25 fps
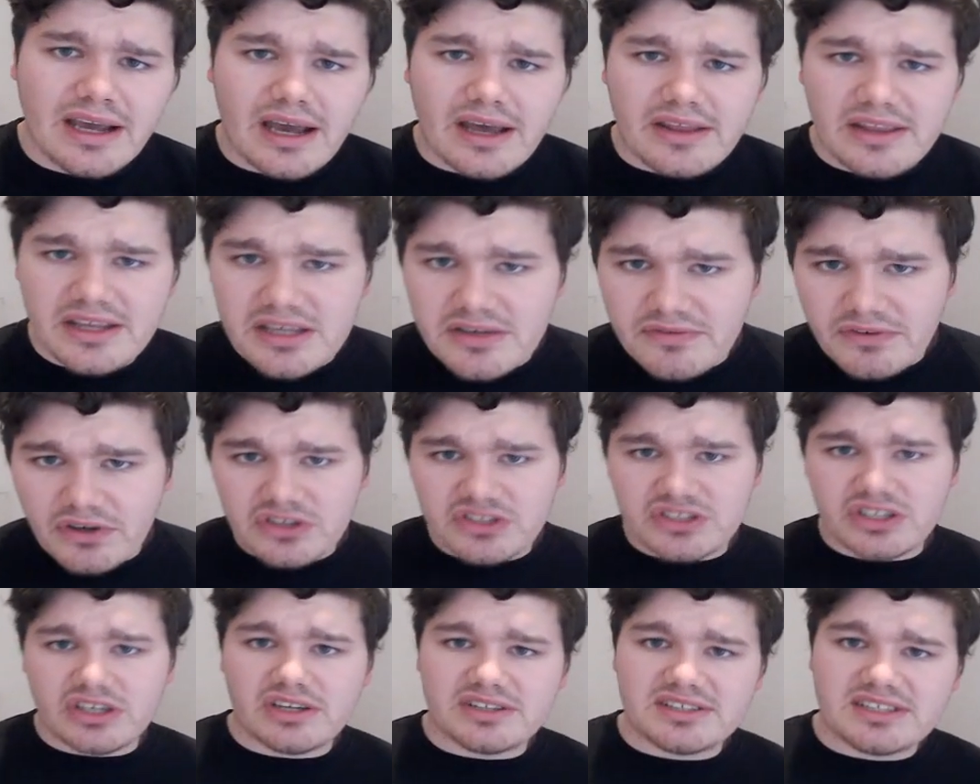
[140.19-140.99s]
And then you've
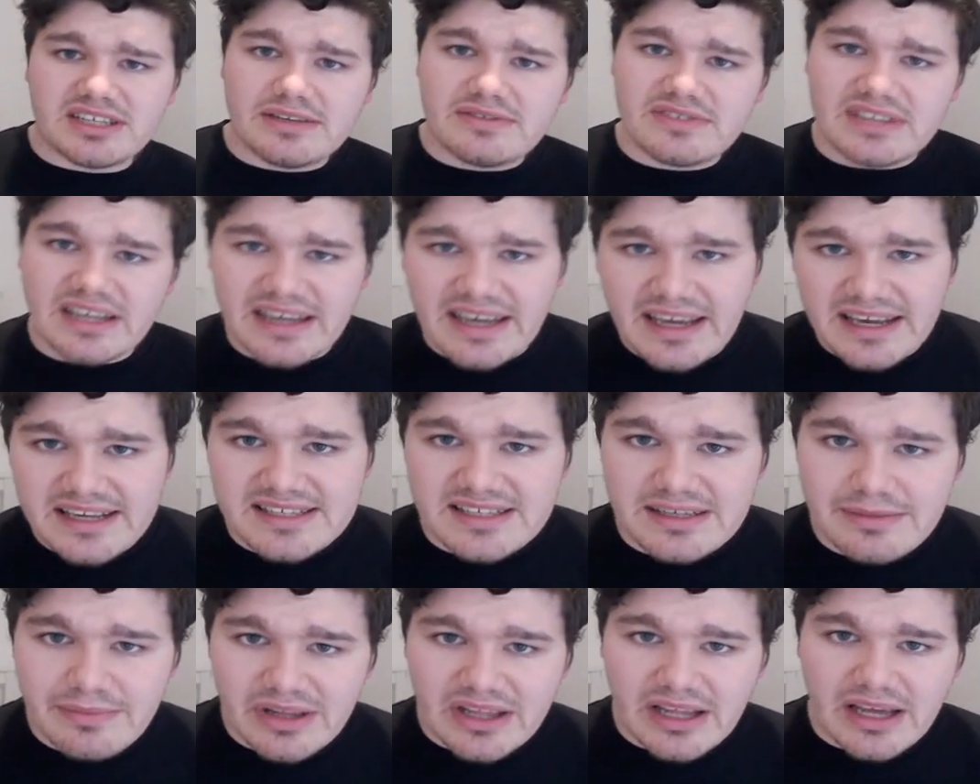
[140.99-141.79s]
also got teams like
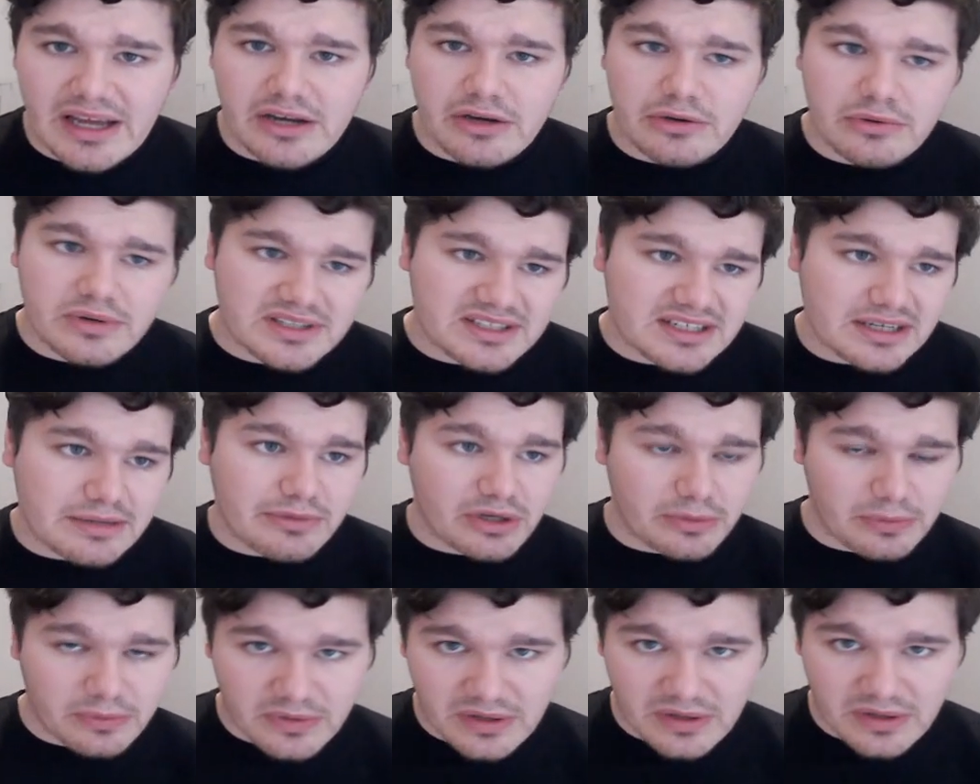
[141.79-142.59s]
AC Milan who are
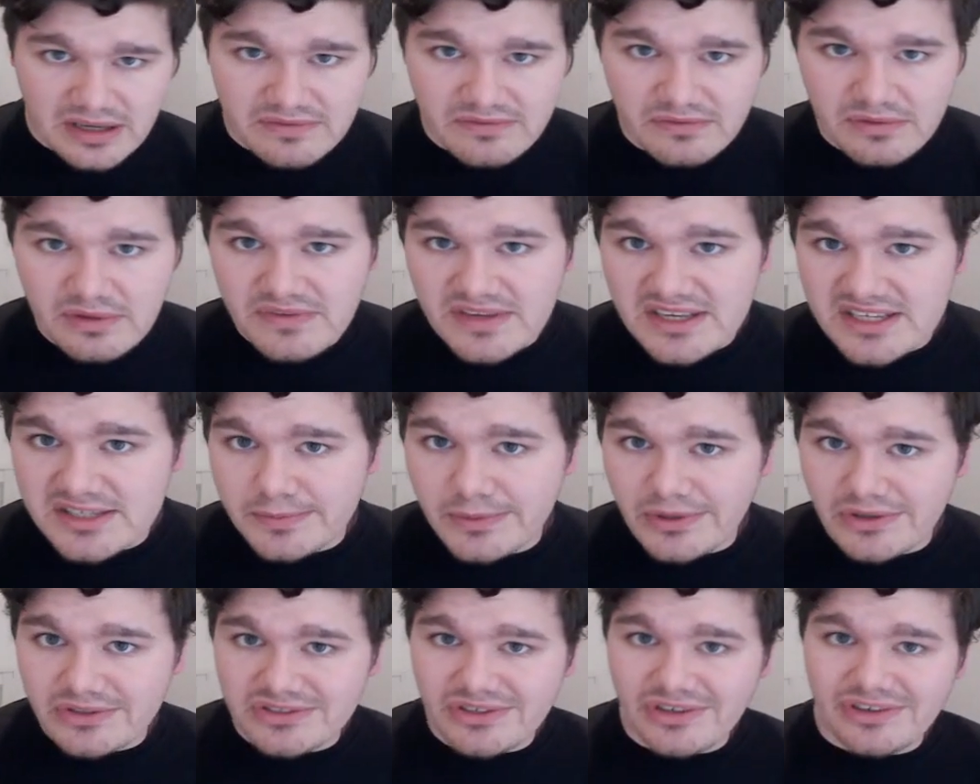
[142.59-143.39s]
teaming up with
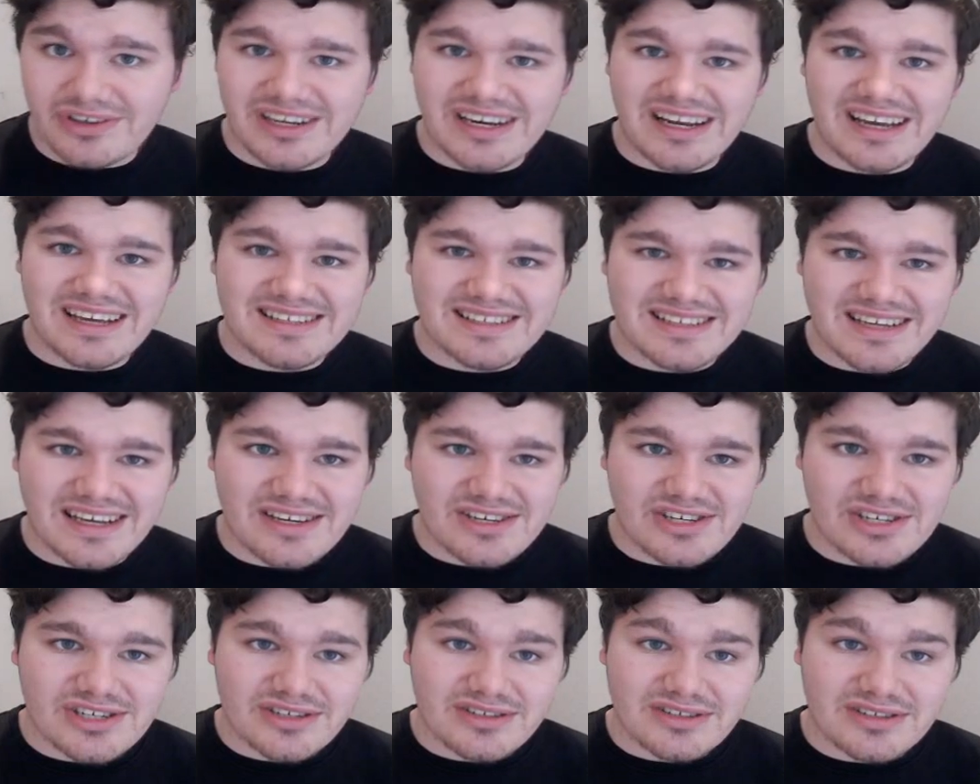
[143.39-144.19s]
esports
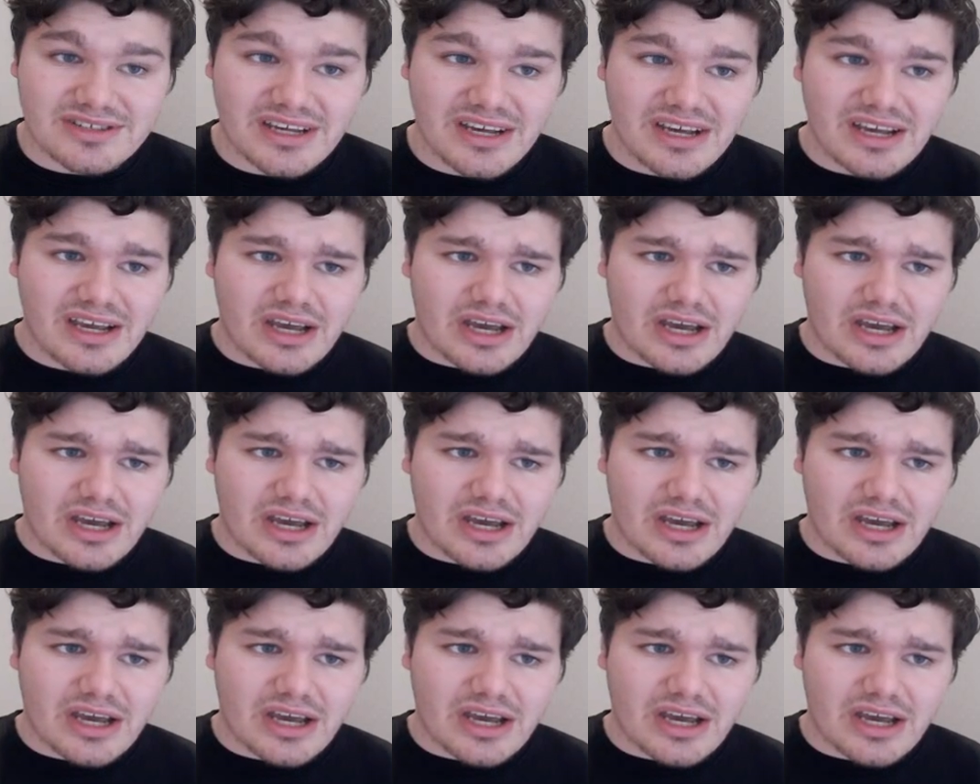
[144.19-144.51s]
organisations.